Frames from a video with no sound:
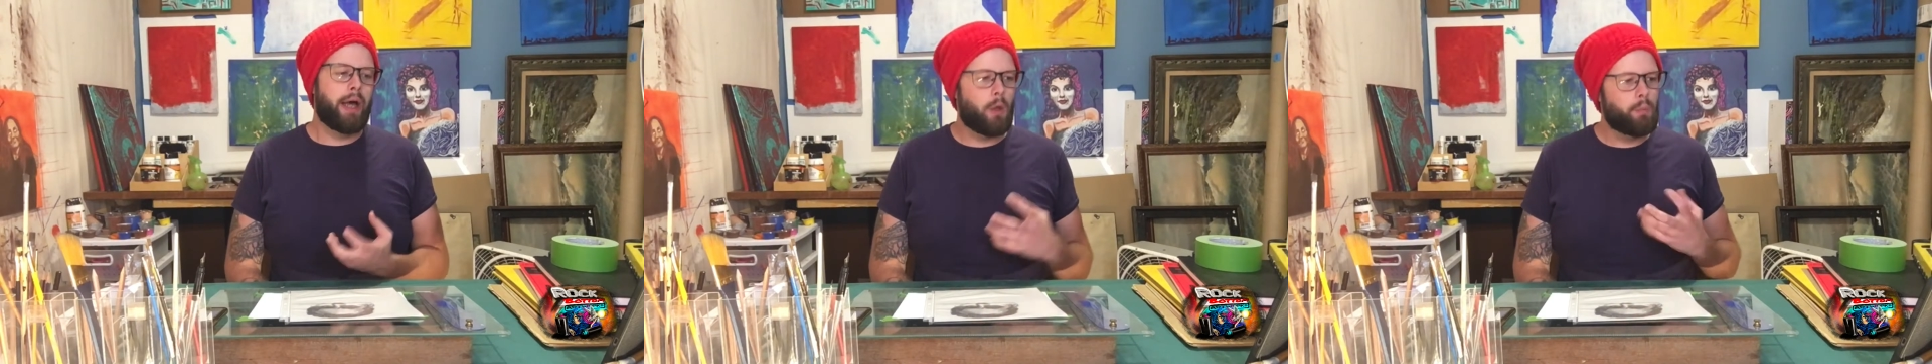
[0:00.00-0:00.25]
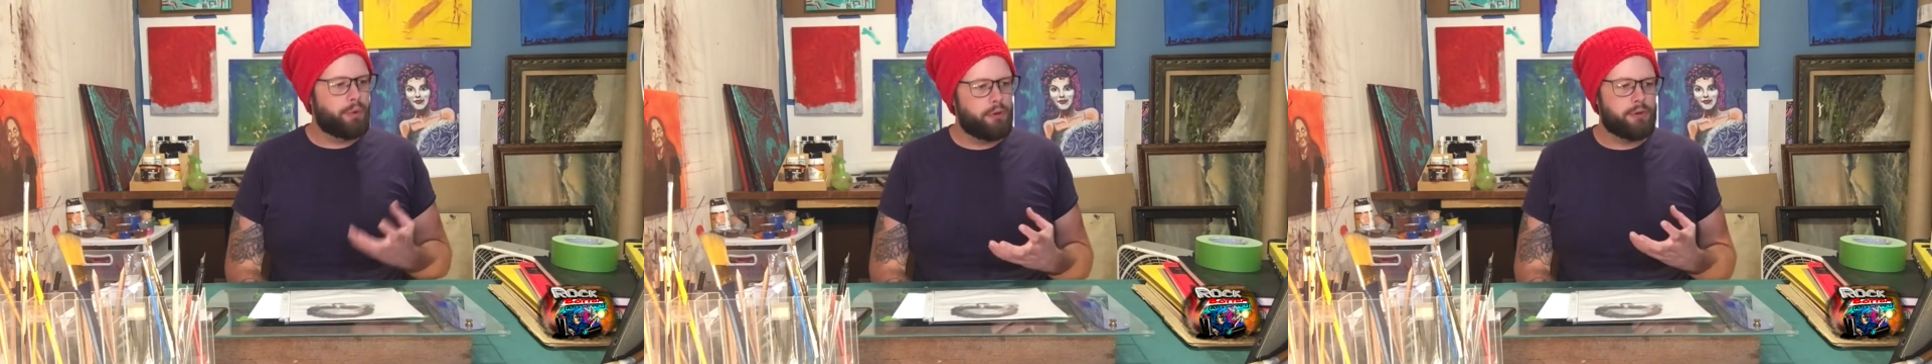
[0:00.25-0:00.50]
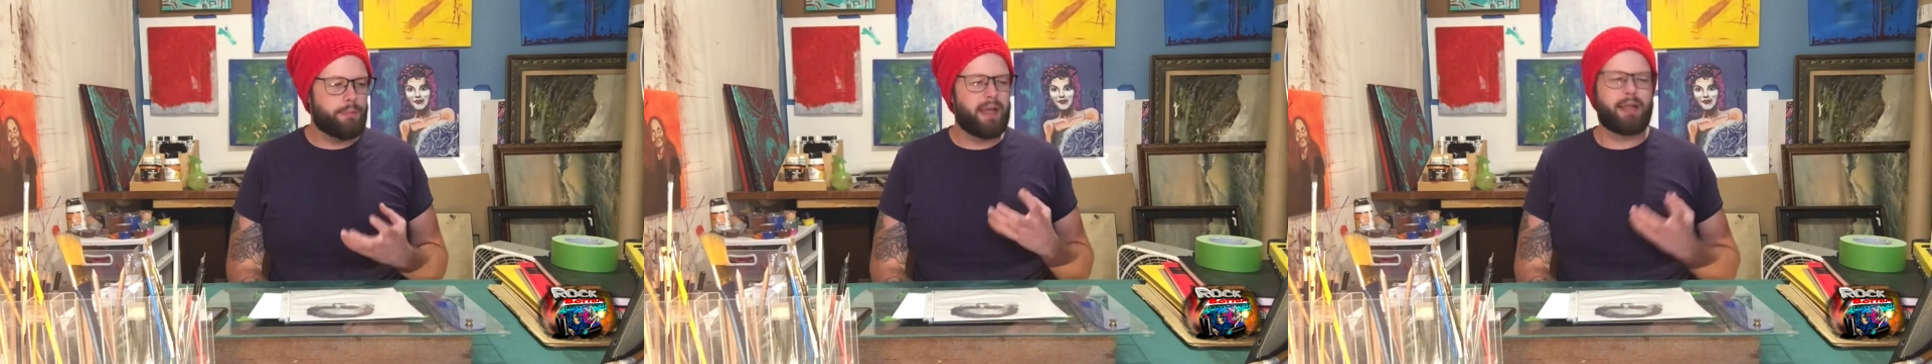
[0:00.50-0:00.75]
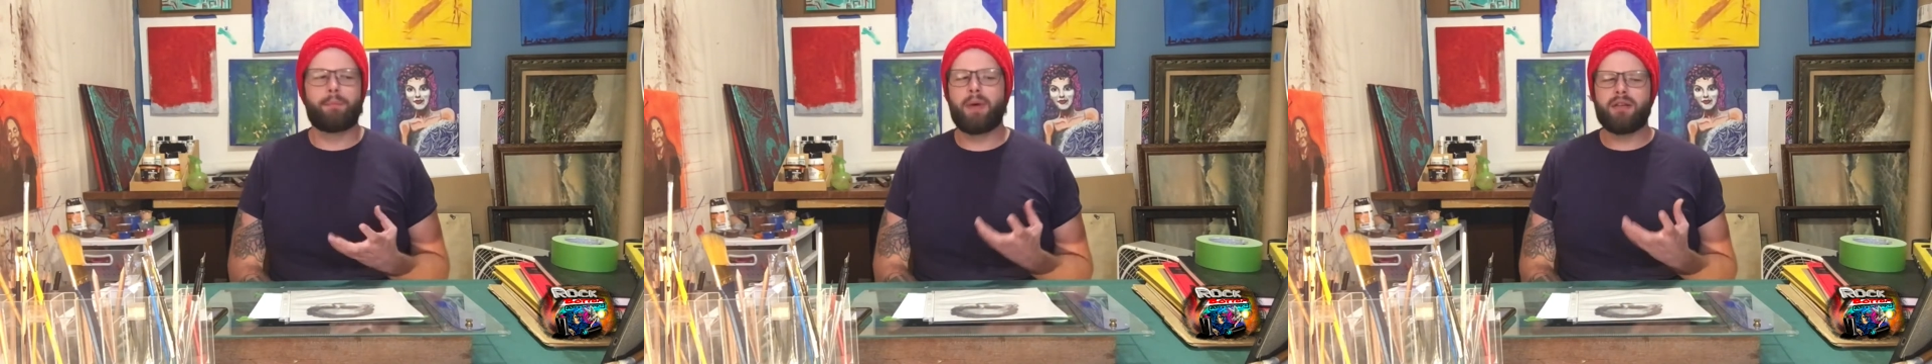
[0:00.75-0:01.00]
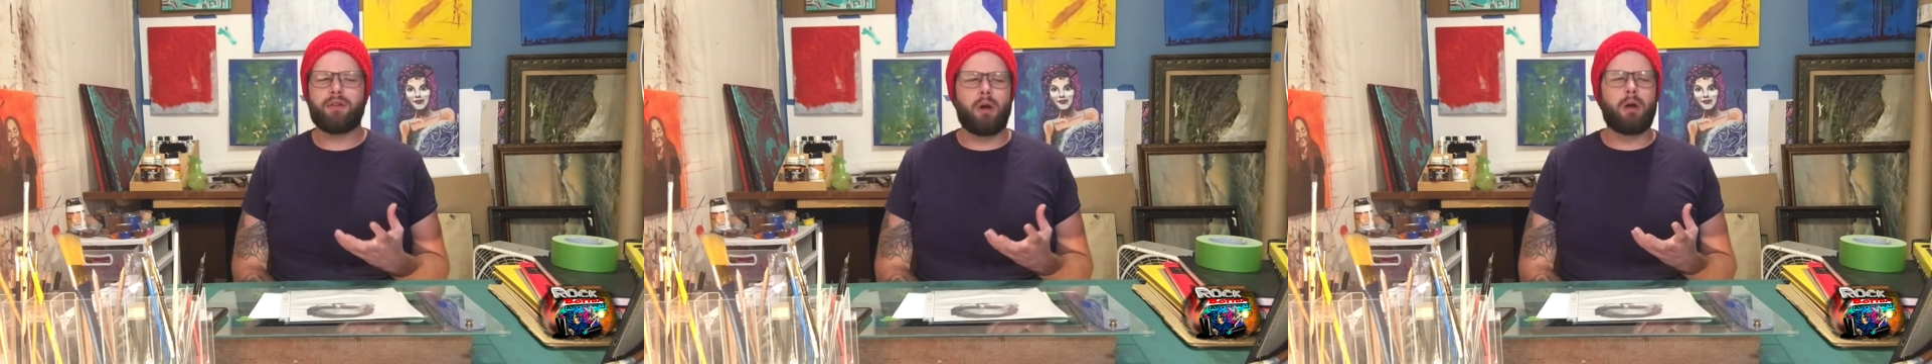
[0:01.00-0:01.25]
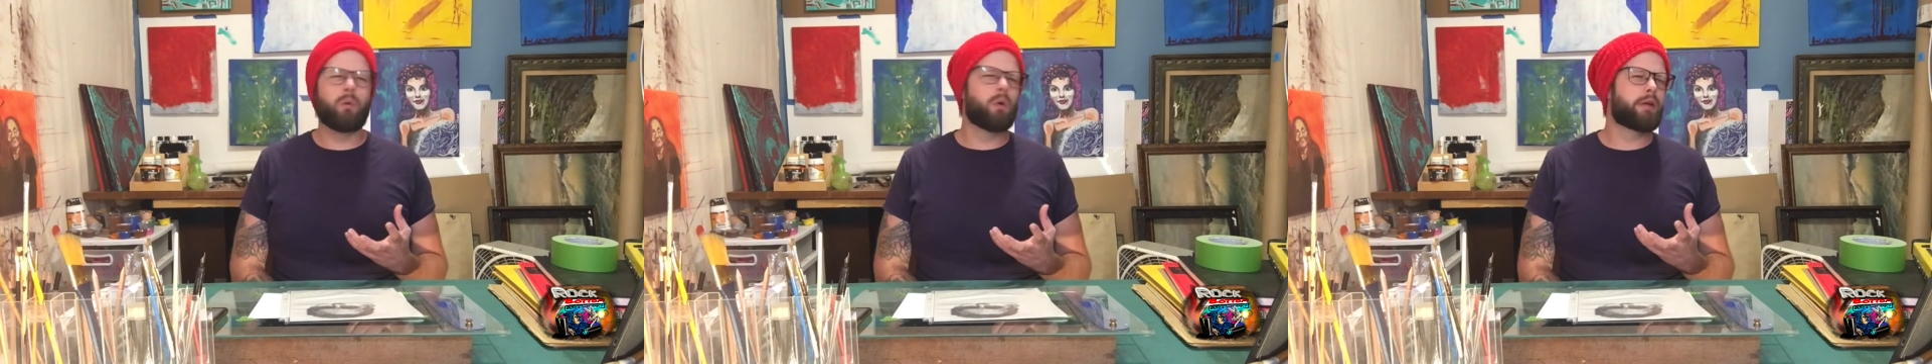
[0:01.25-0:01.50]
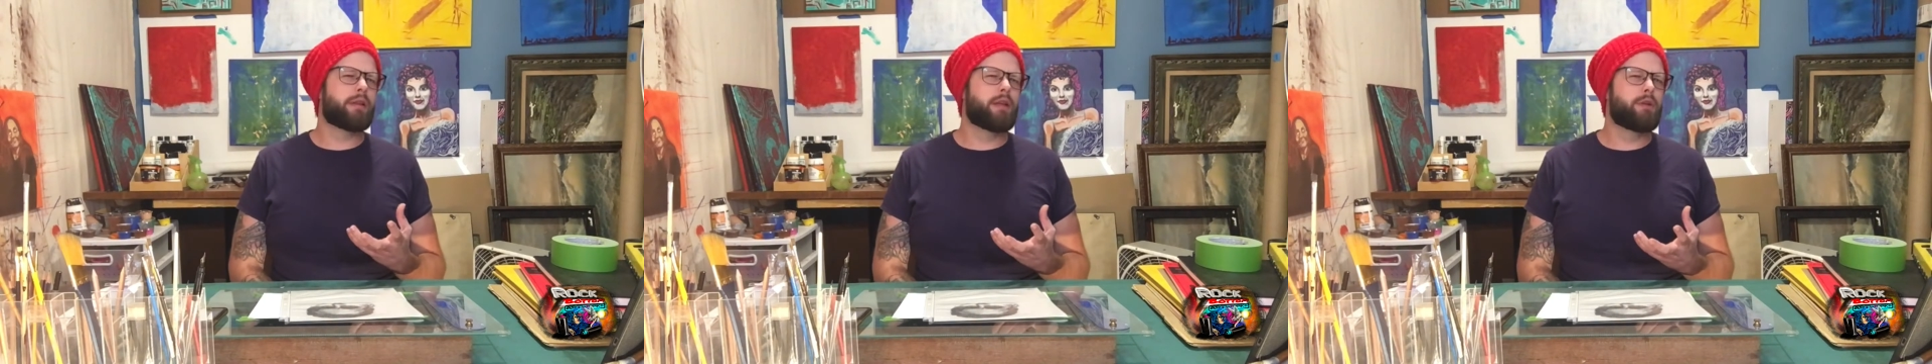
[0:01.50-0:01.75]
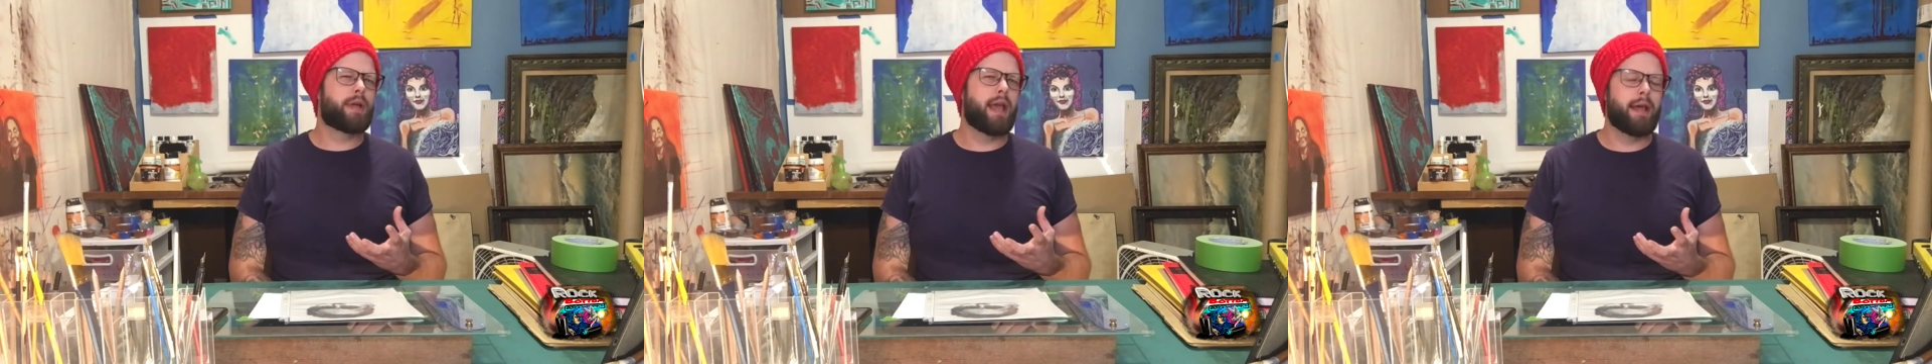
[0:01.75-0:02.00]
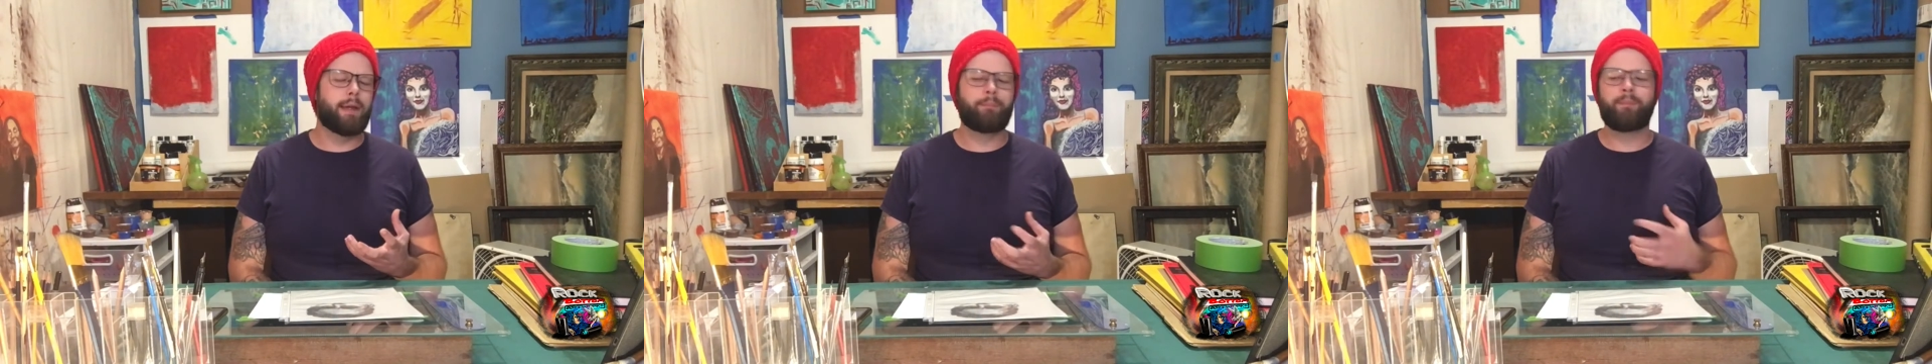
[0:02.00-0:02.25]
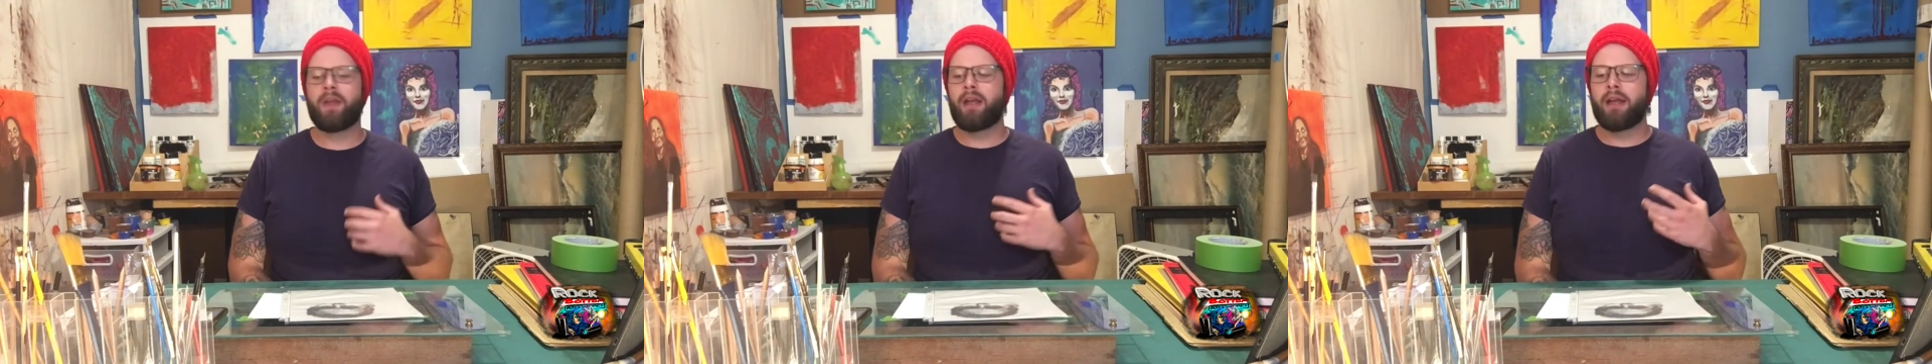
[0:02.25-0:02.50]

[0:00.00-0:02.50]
help you to make the best artwork that you can?